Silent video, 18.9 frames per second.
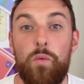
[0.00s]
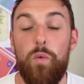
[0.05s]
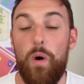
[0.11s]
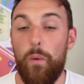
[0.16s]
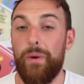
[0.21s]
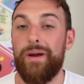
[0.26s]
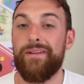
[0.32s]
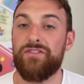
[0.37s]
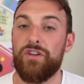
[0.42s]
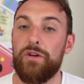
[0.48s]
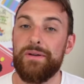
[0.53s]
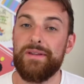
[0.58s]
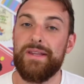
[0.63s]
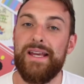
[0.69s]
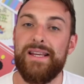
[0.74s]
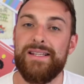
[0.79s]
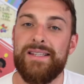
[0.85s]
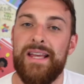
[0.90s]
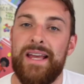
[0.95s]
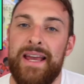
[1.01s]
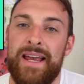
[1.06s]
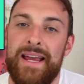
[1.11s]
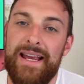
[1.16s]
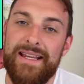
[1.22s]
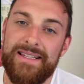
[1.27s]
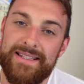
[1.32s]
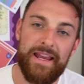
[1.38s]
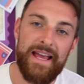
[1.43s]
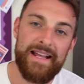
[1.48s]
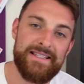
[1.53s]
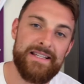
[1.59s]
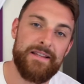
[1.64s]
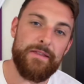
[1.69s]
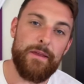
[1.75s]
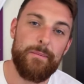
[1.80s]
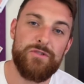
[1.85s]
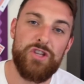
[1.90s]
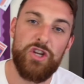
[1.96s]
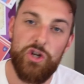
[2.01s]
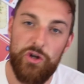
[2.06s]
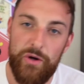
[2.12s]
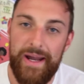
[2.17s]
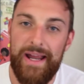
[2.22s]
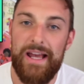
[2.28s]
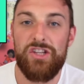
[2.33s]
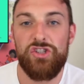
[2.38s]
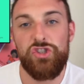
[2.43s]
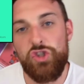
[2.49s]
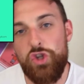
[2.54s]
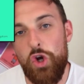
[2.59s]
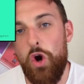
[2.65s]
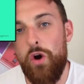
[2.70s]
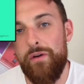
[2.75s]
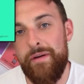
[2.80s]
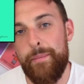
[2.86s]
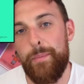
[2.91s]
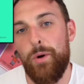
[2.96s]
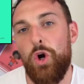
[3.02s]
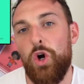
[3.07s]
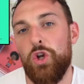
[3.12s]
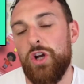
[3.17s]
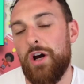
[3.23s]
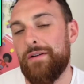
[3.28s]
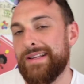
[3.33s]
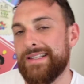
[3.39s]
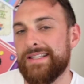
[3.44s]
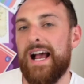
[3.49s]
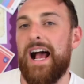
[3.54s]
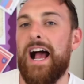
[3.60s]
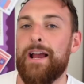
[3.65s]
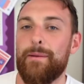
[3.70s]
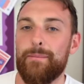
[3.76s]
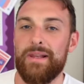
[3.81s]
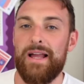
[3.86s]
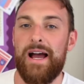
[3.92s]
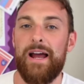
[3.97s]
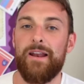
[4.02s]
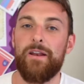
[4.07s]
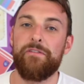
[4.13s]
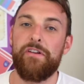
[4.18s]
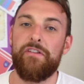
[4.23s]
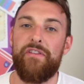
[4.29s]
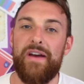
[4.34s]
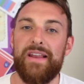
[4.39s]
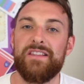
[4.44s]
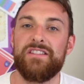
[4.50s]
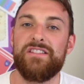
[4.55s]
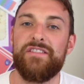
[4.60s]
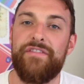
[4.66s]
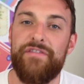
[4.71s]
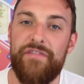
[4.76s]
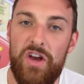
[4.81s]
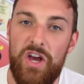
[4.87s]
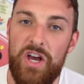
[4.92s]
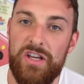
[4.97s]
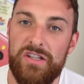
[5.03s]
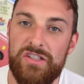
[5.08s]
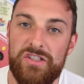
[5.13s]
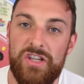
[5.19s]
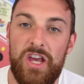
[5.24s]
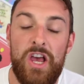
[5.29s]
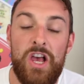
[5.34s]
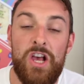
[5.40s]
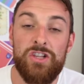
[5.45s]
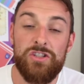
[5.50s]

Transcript: One way of doing this is getting them to create a storyboard or a timeline of events first.